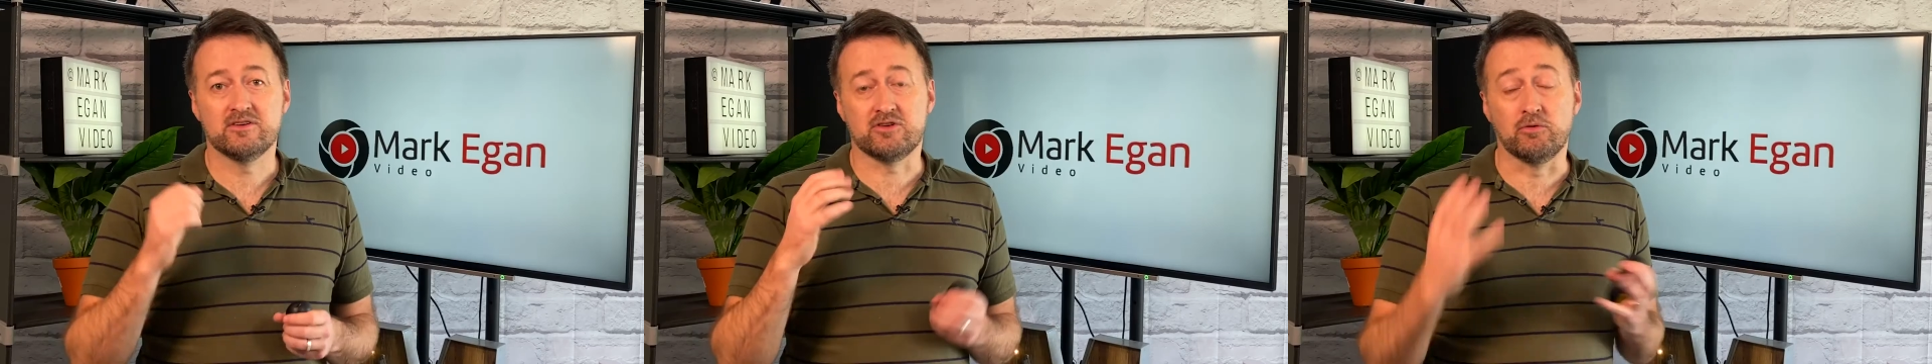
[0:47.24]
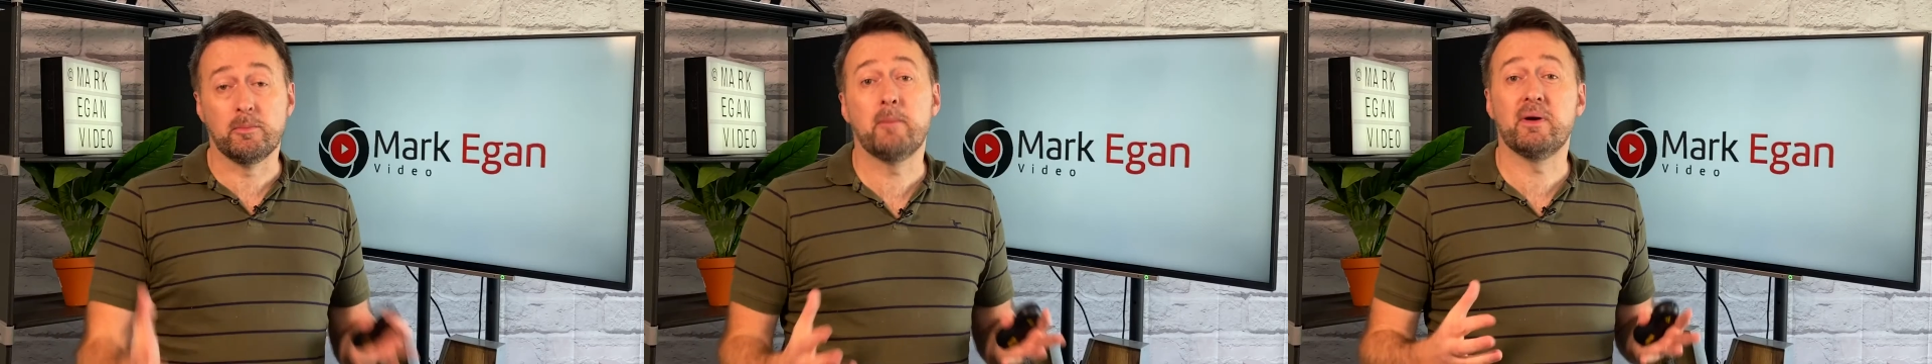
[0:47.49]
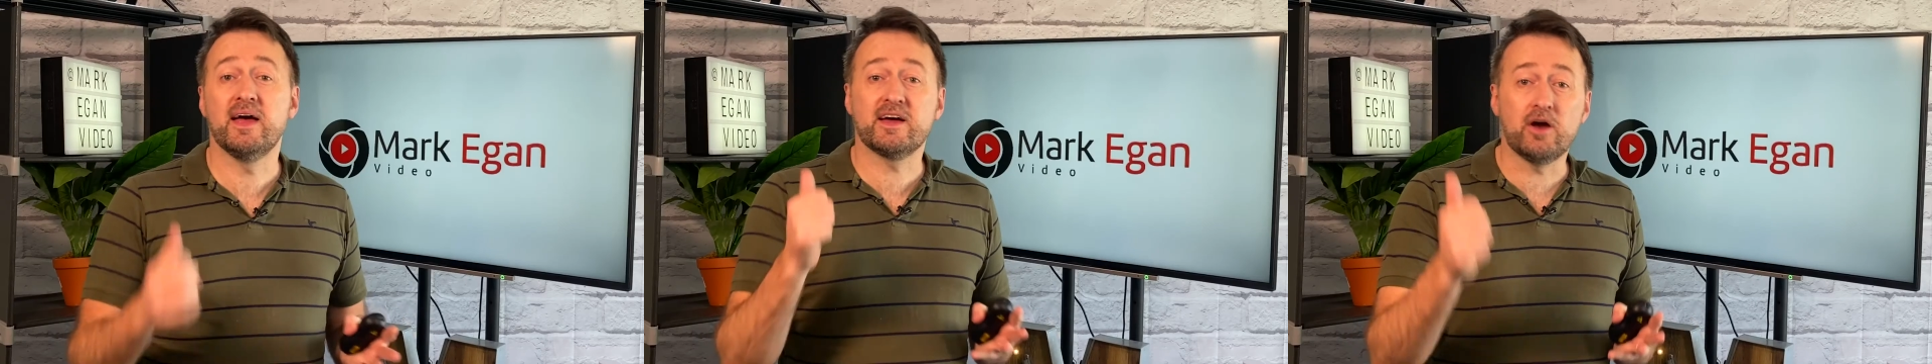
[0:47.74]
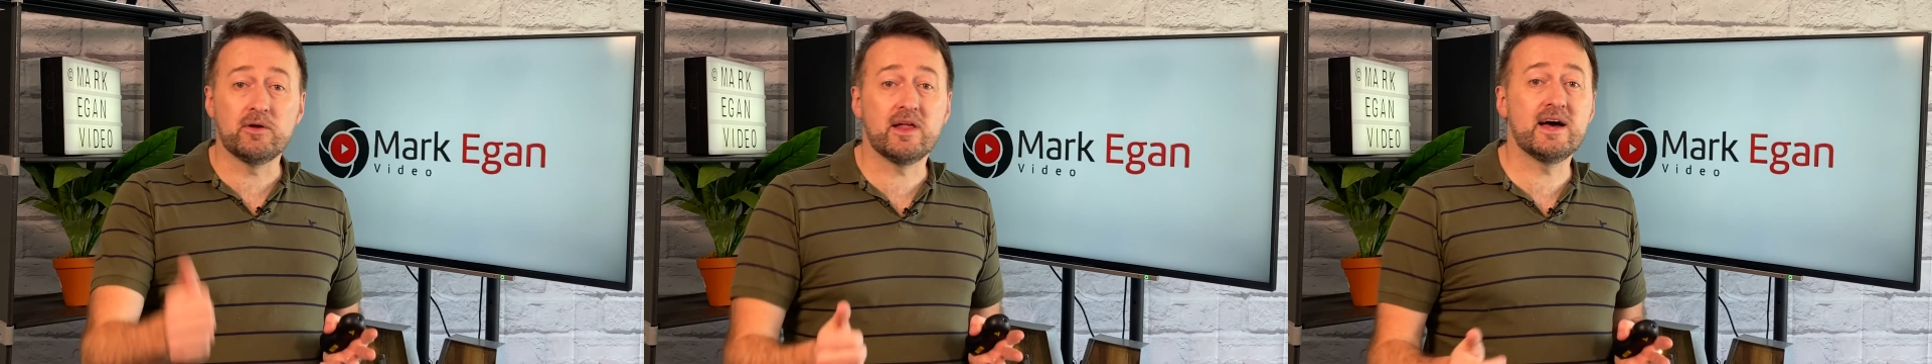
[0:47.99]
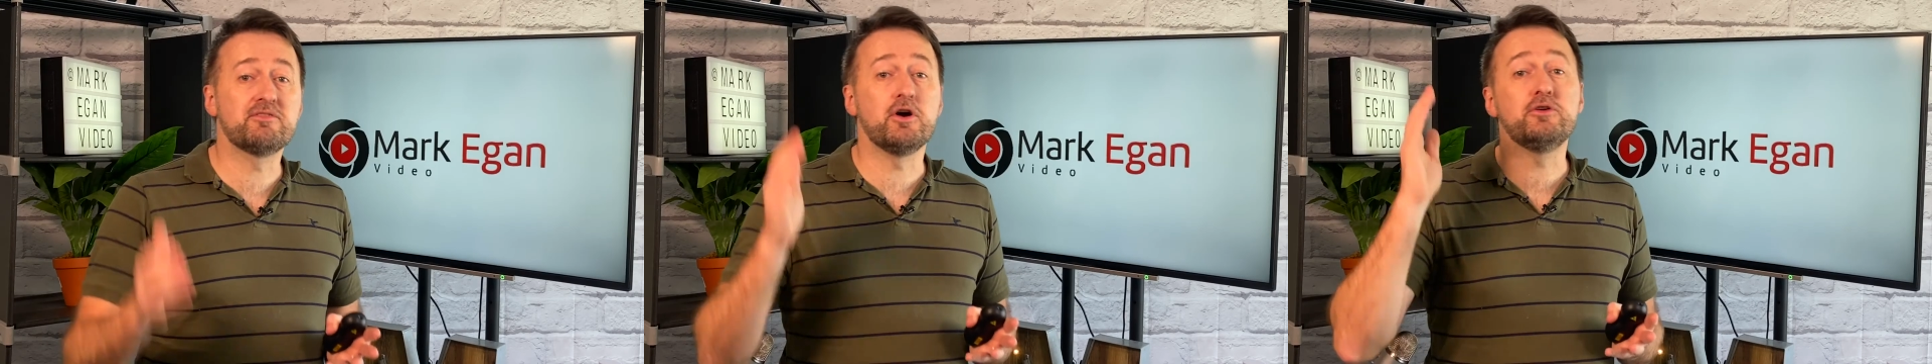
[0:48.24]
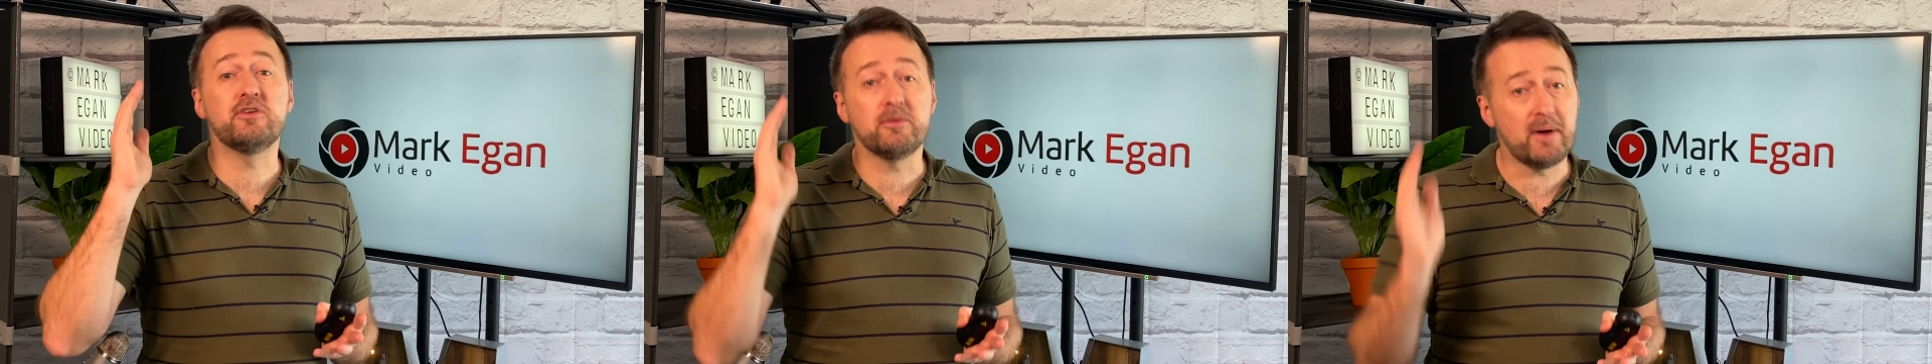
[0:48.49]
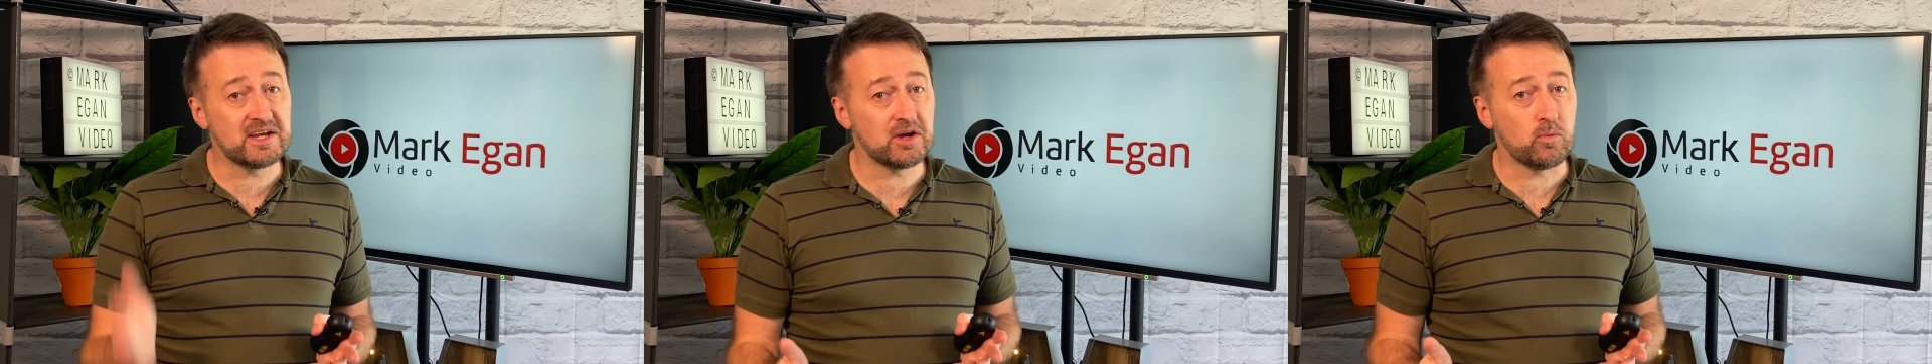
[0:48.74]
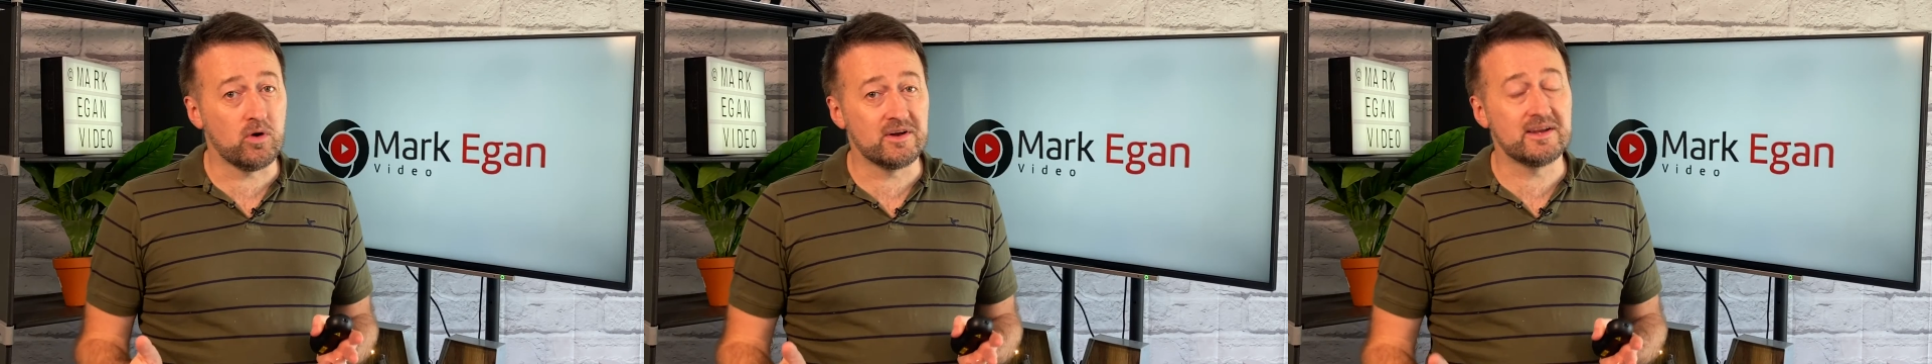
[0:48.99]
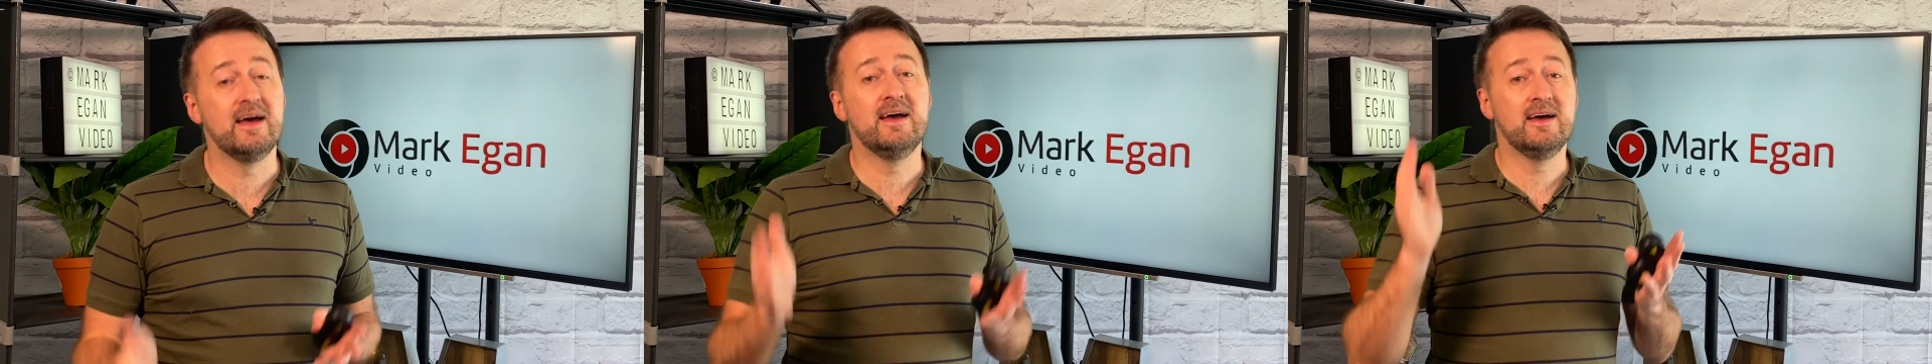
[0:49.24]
So remember, hit go live, go to the magic wand,